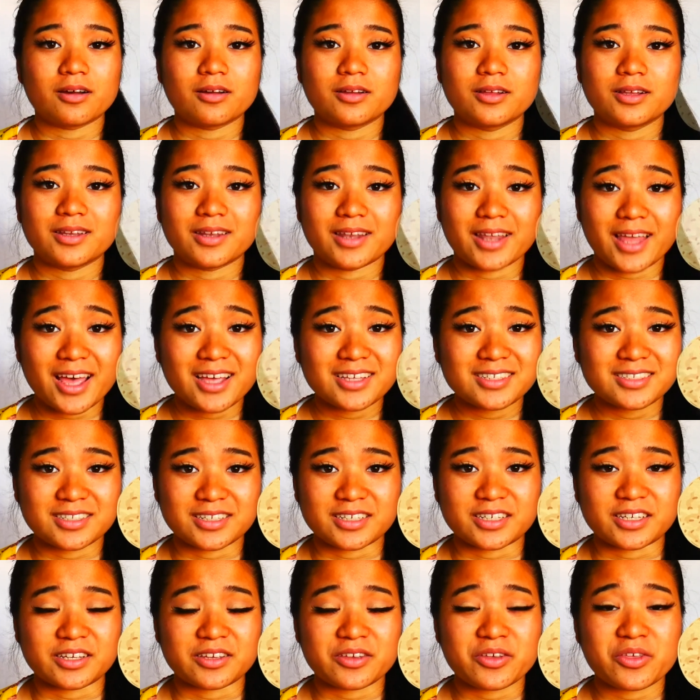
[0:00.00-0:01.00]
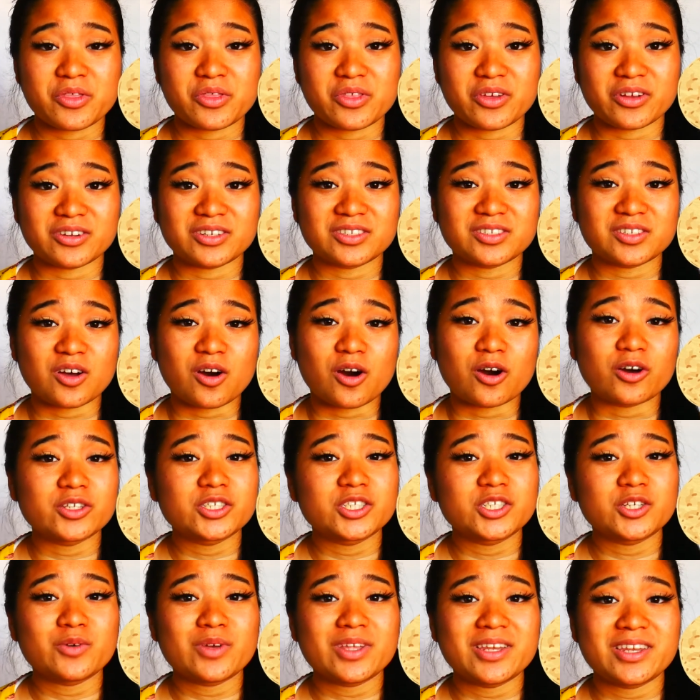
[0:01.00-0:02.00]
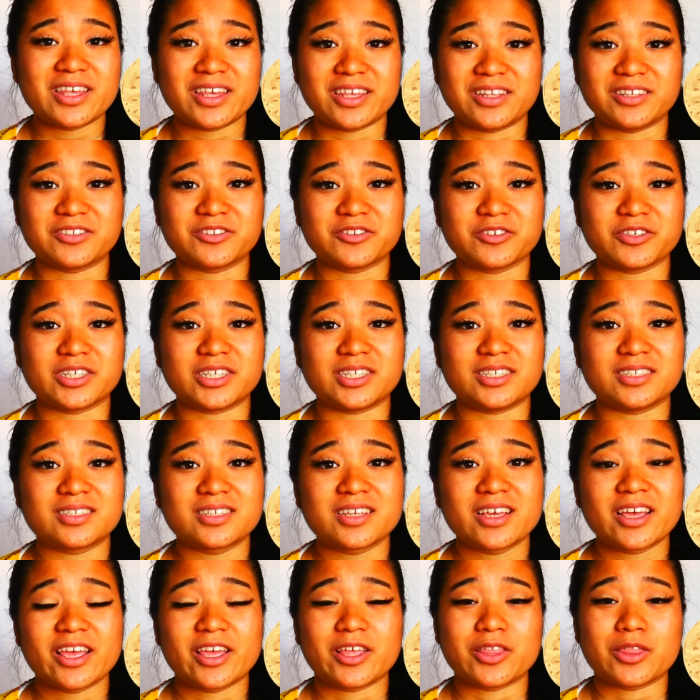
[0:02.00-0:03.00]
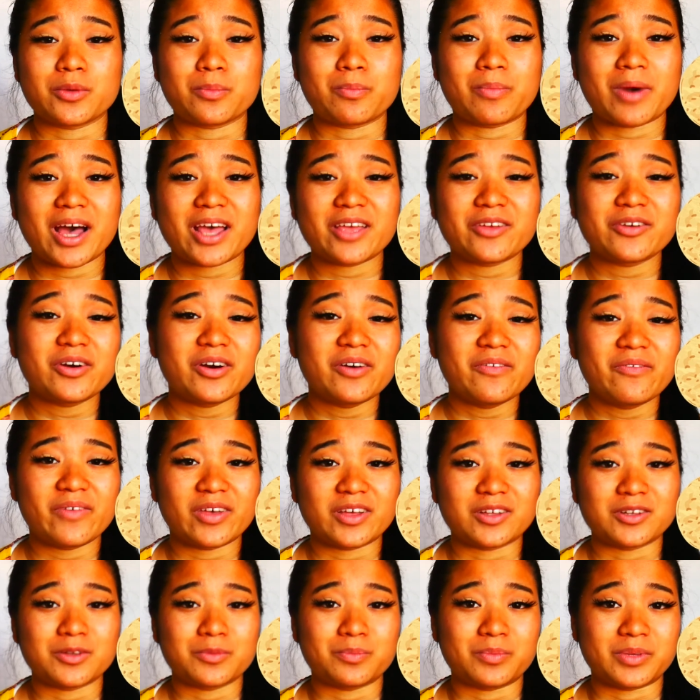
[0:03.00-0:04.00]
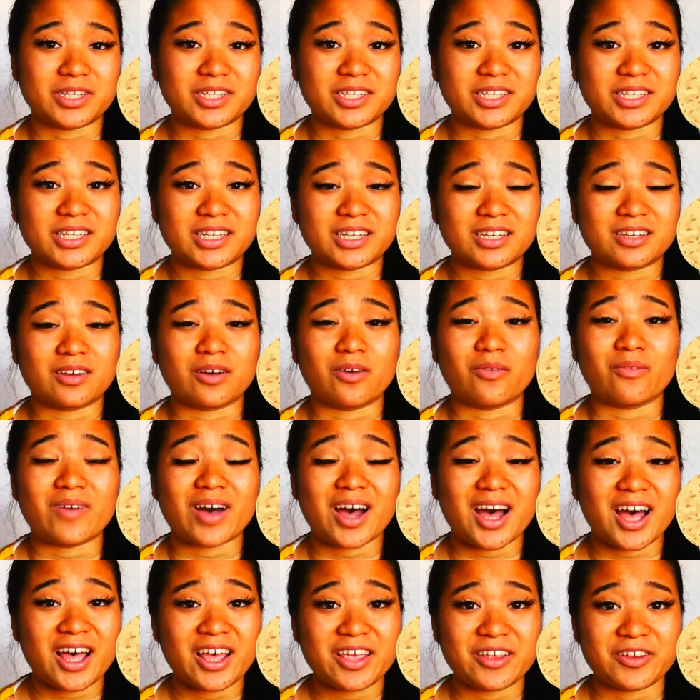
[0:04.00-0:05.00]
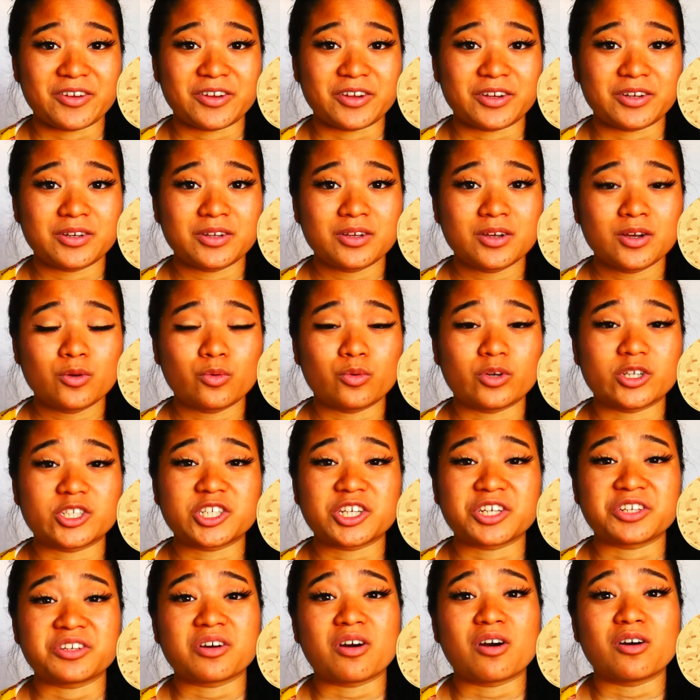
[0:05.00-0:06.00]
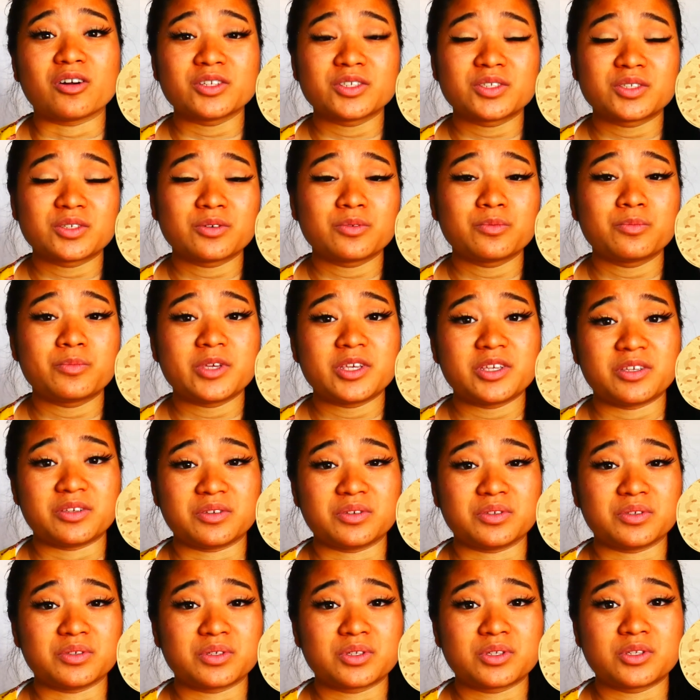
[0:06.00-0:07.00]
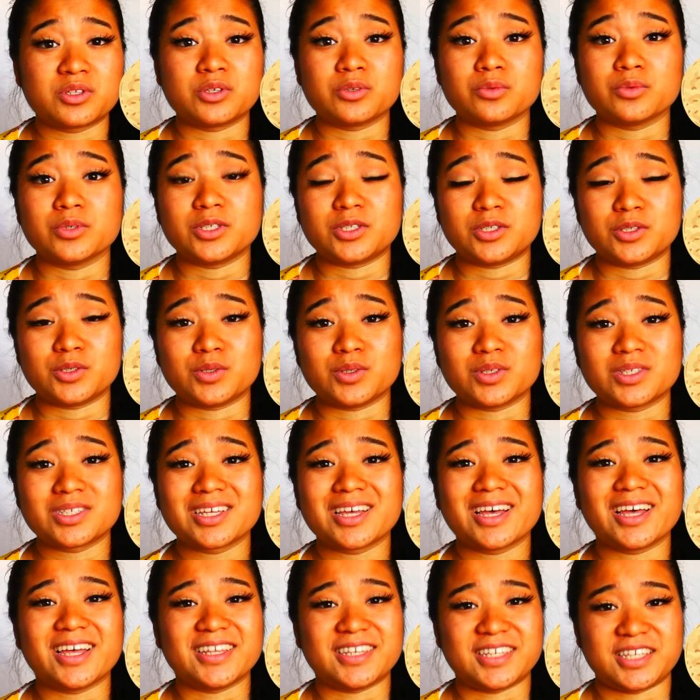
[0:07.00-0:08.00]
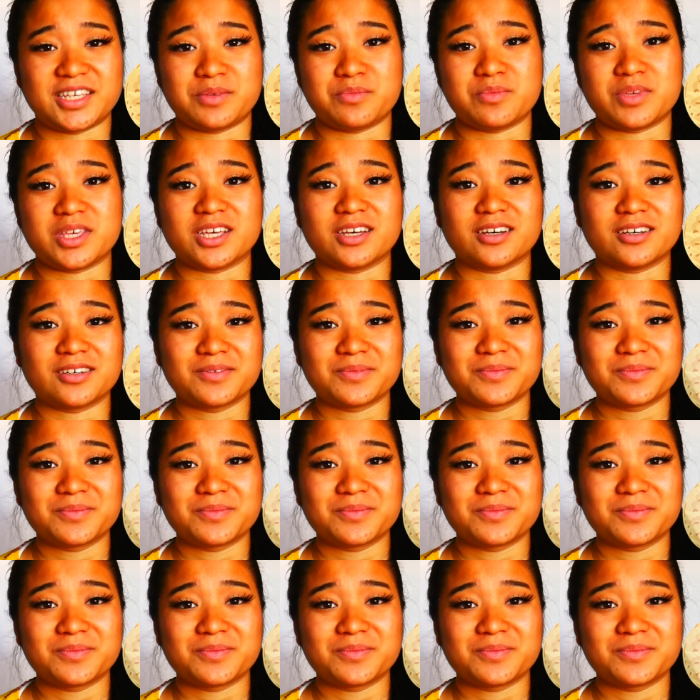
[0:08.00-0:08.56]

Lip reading: Lastly, there is also an increase in the bioavailability of iron, which can also be used to reduce anemia.